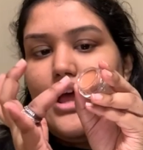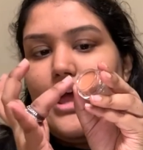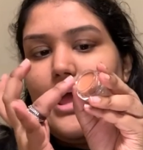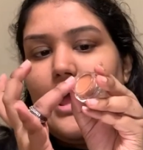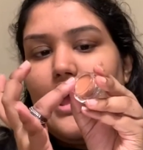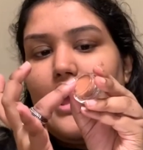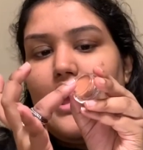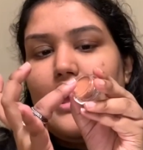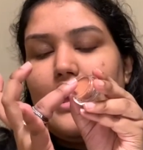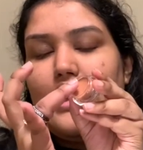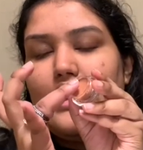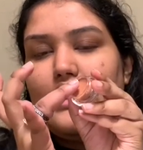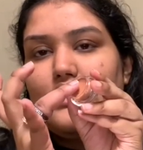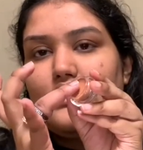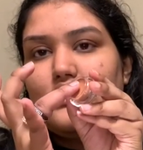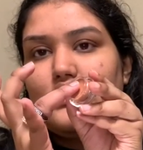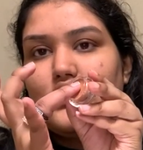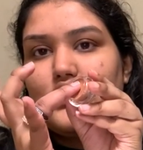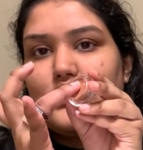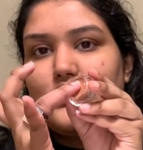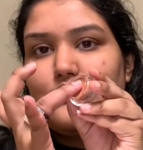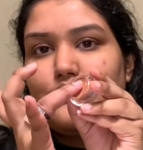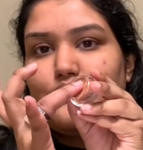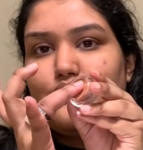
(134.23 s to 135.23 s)
and
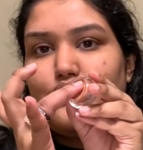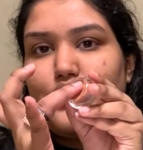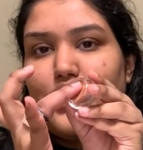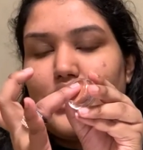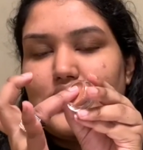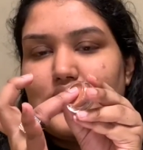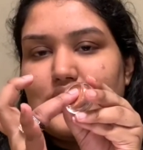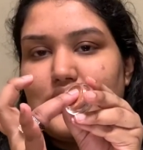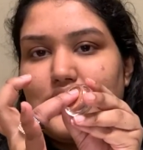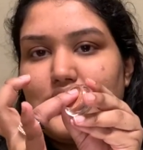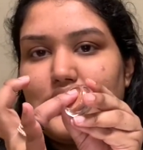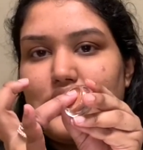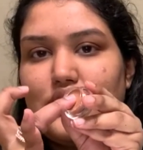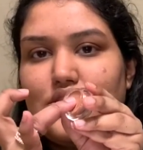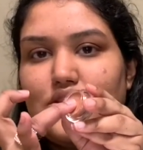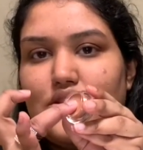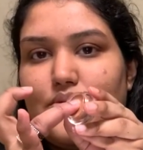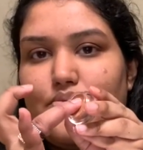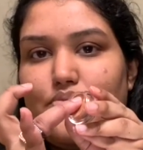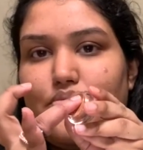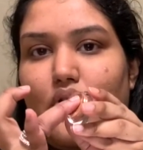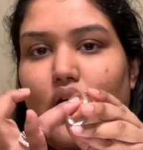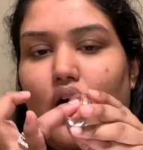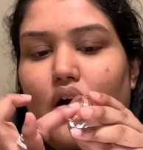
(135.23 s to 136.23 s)
just press it into the
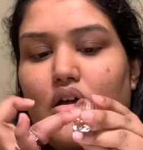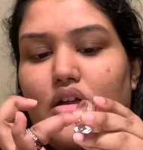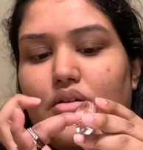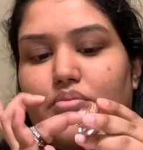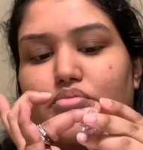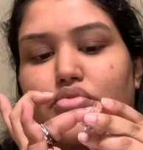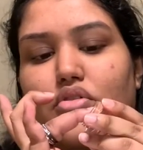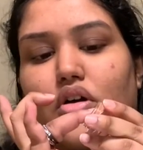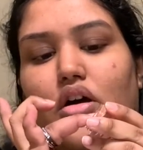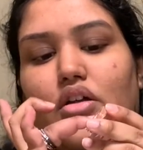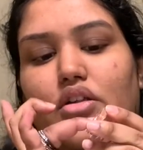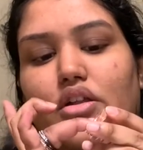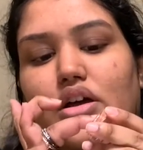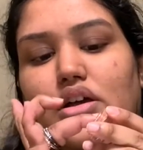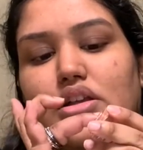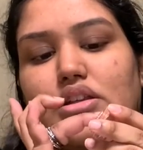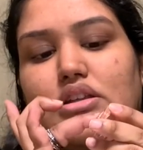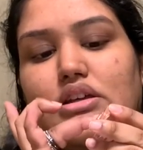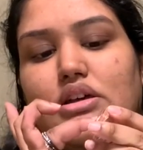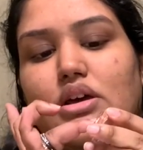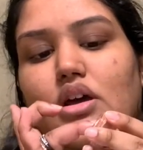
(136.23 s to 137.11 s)
product,